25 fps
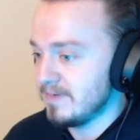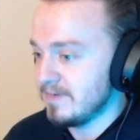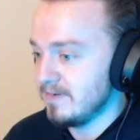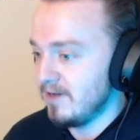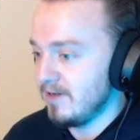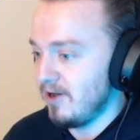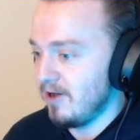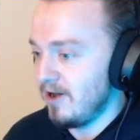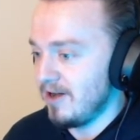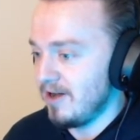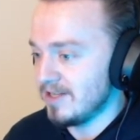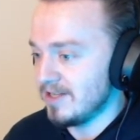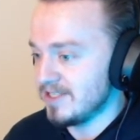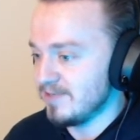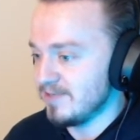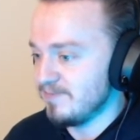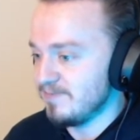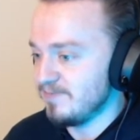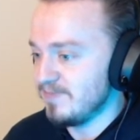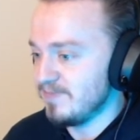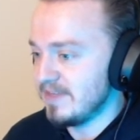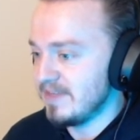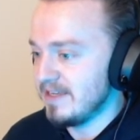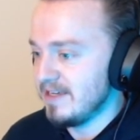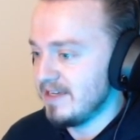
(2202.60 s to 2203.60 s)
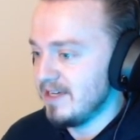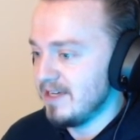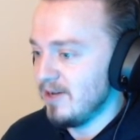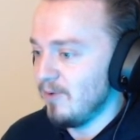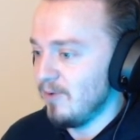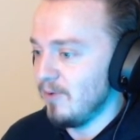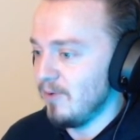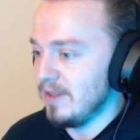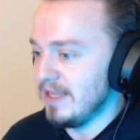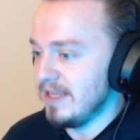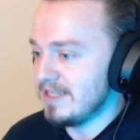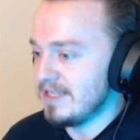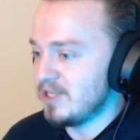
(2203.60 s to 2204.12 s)
Awesome.
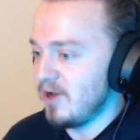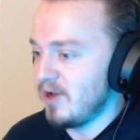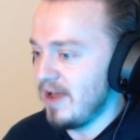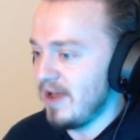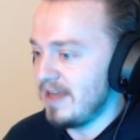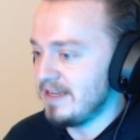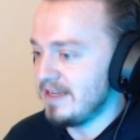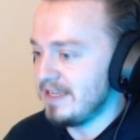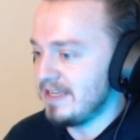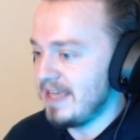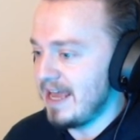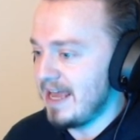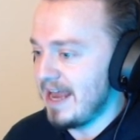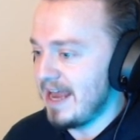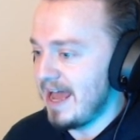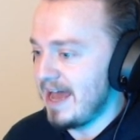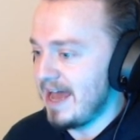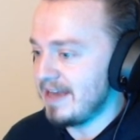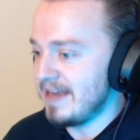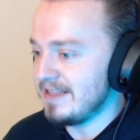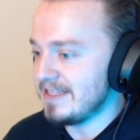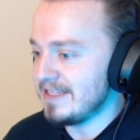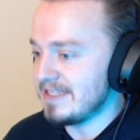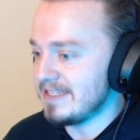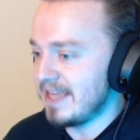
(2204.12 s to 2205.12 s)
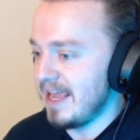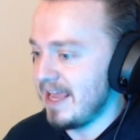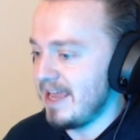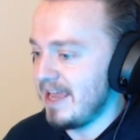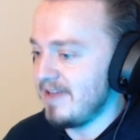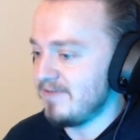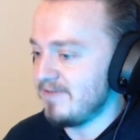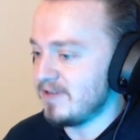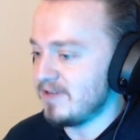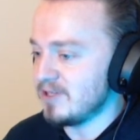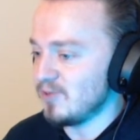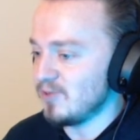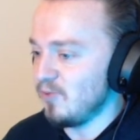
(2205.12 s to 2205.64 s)
Well, let's go ahead and get out of this
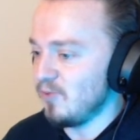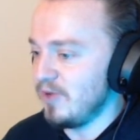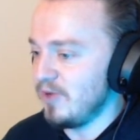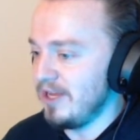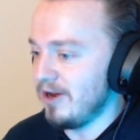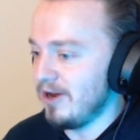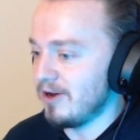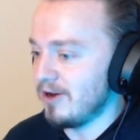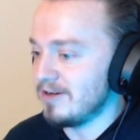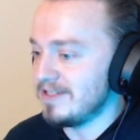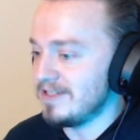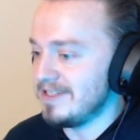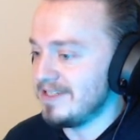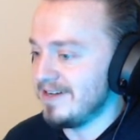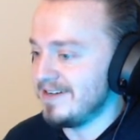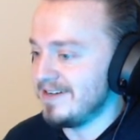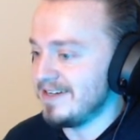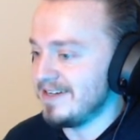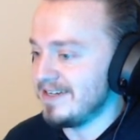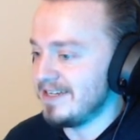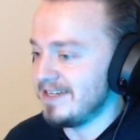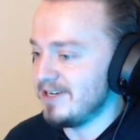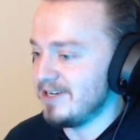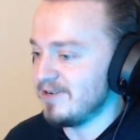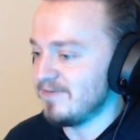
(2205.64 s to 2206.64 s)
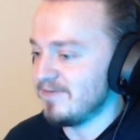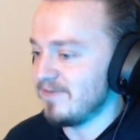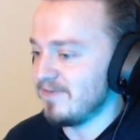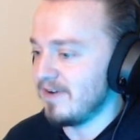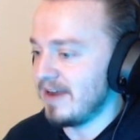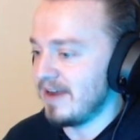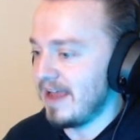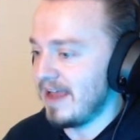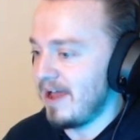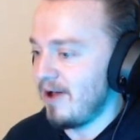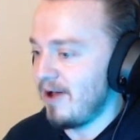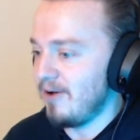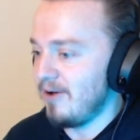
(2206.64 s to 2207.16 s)
cave because we are done in here for
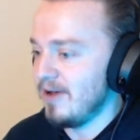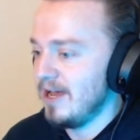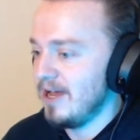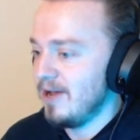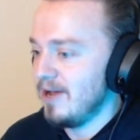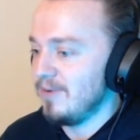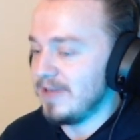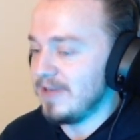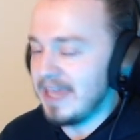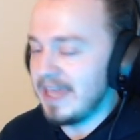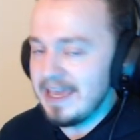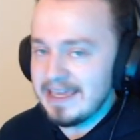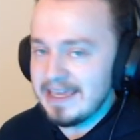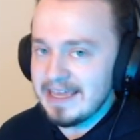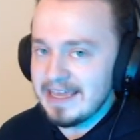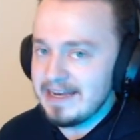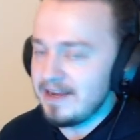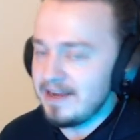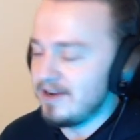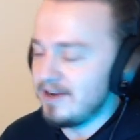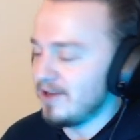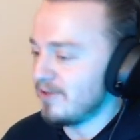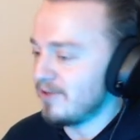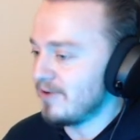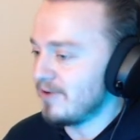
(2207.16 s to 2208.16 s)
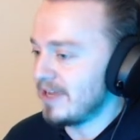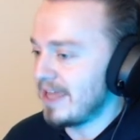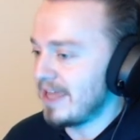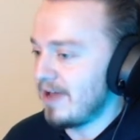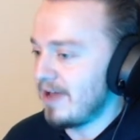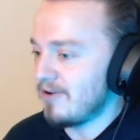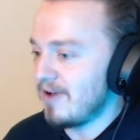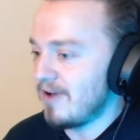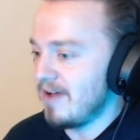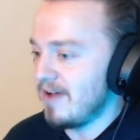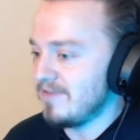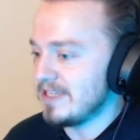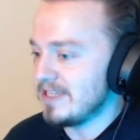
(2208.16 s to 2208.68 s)
now. We can't get another
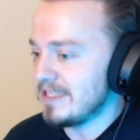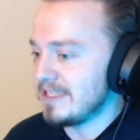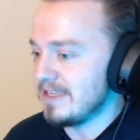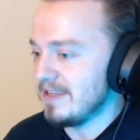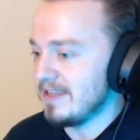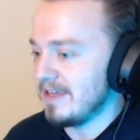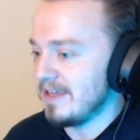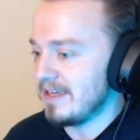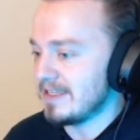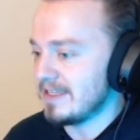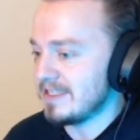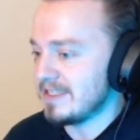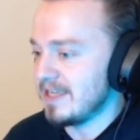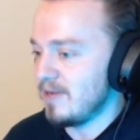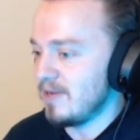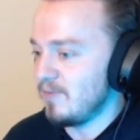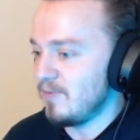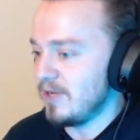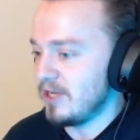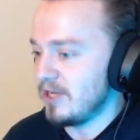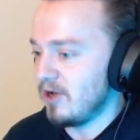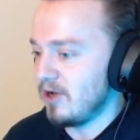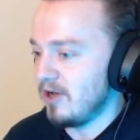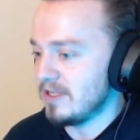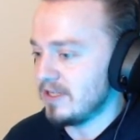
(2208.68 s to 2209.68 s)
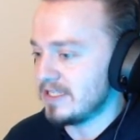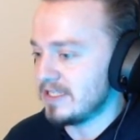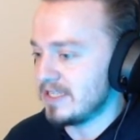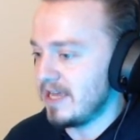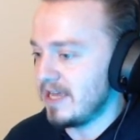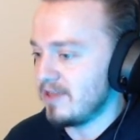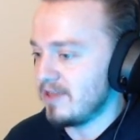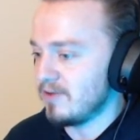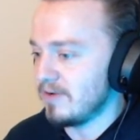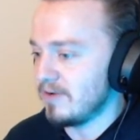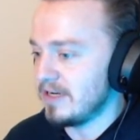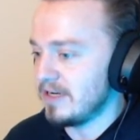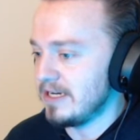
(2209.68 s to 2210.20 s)
encounter, obviously. Like I said, we caught
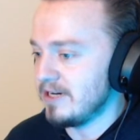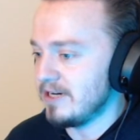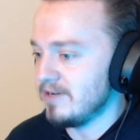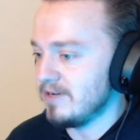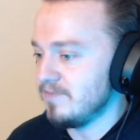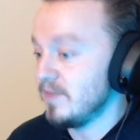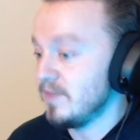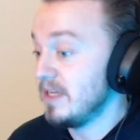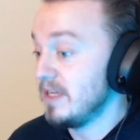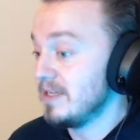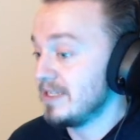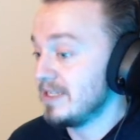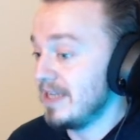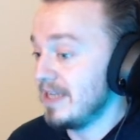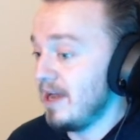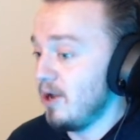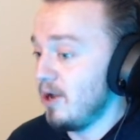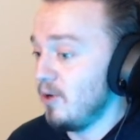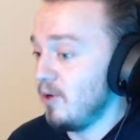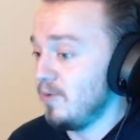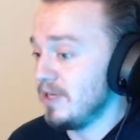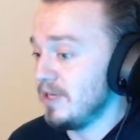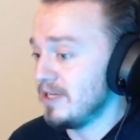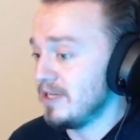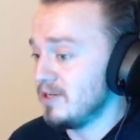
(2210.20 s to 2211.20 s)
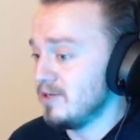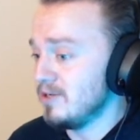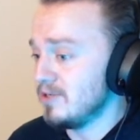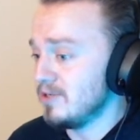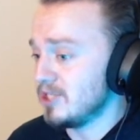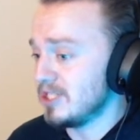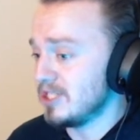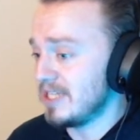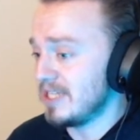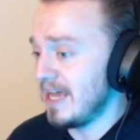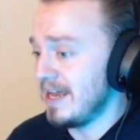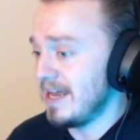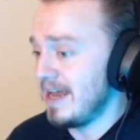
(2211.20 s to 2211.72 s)
Scyther in here. So now all we can do is
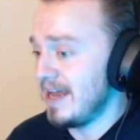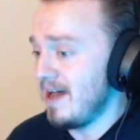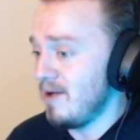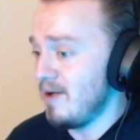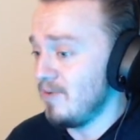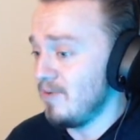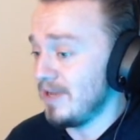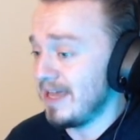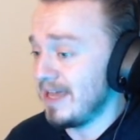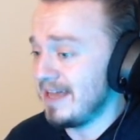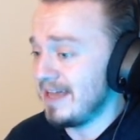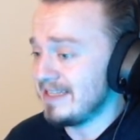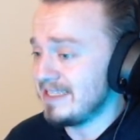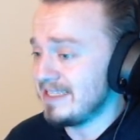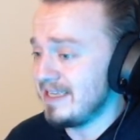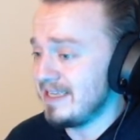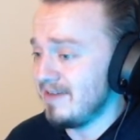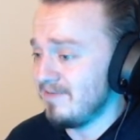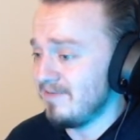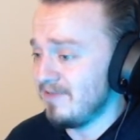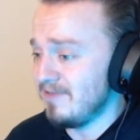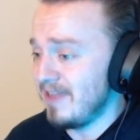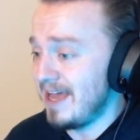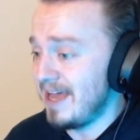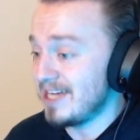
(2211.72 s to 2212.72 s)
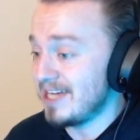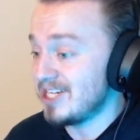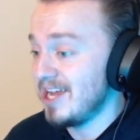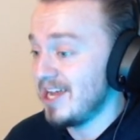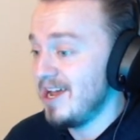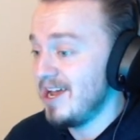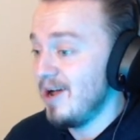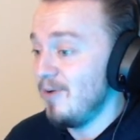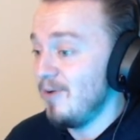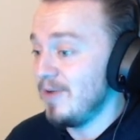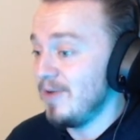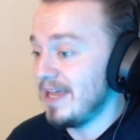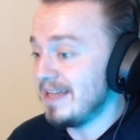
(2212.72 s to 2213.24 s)
just head out. We got TM Flash.
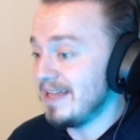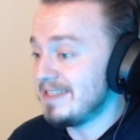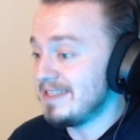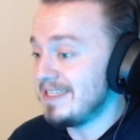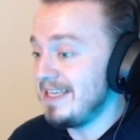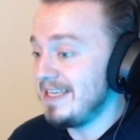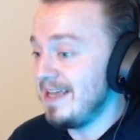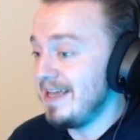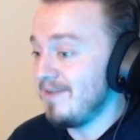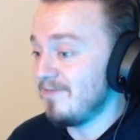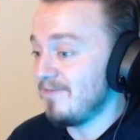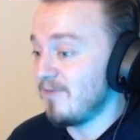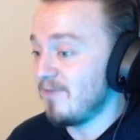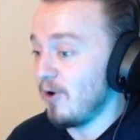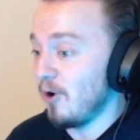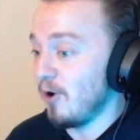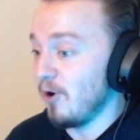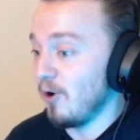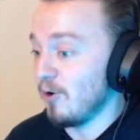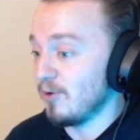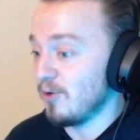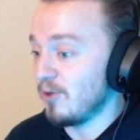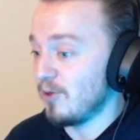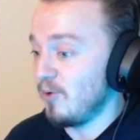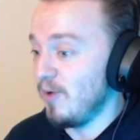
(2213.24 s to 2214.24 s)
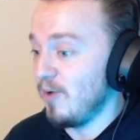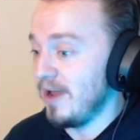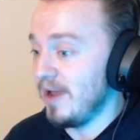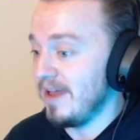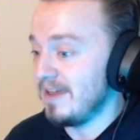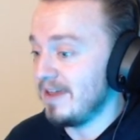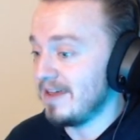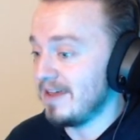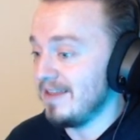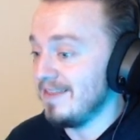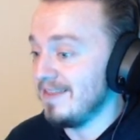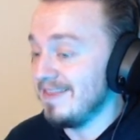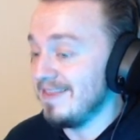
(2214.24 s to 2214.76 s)
We got TM for Earthquake.
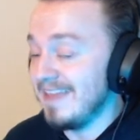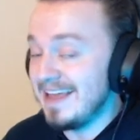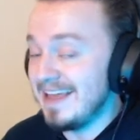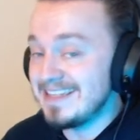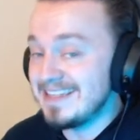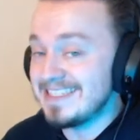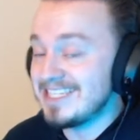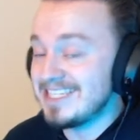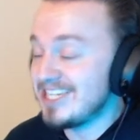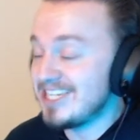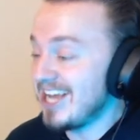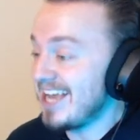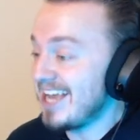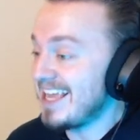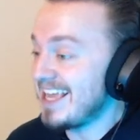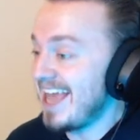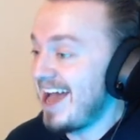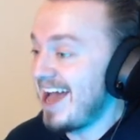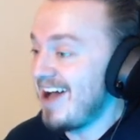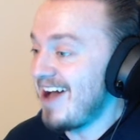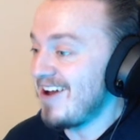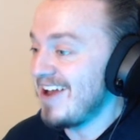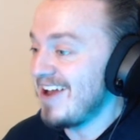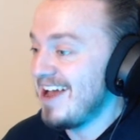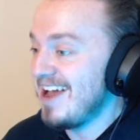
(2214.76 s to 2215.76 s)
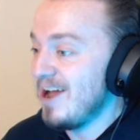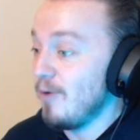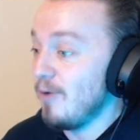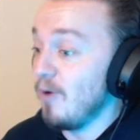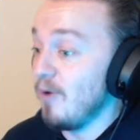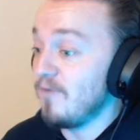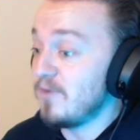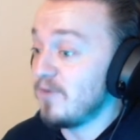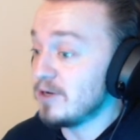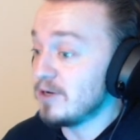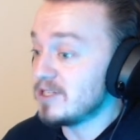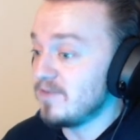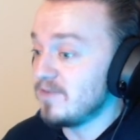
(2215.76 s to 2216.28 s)
Let's check out... Well,
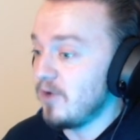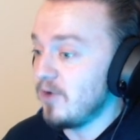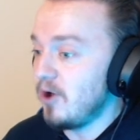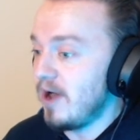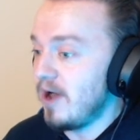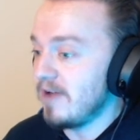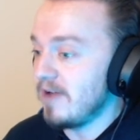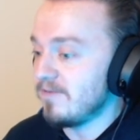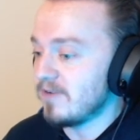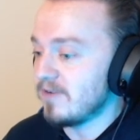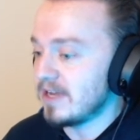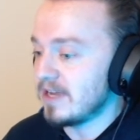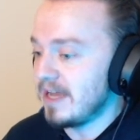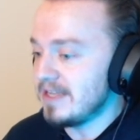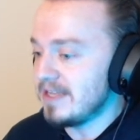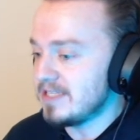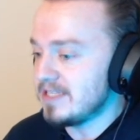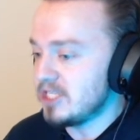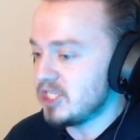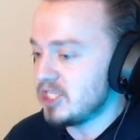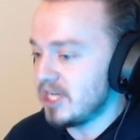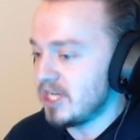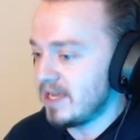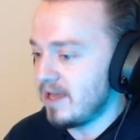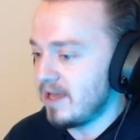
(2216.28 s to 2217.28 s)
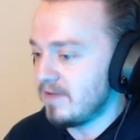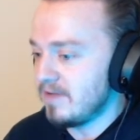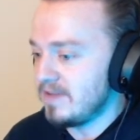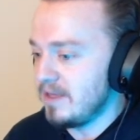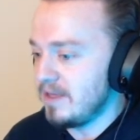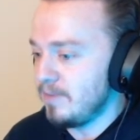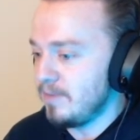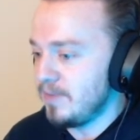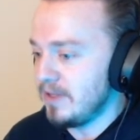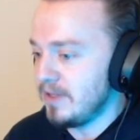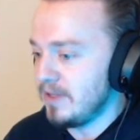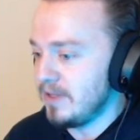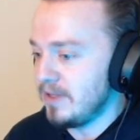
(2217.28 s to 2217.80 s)
first of all, I forgot to check out the
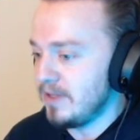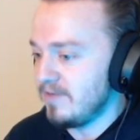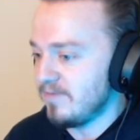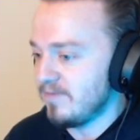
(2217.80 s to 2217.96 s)
ability for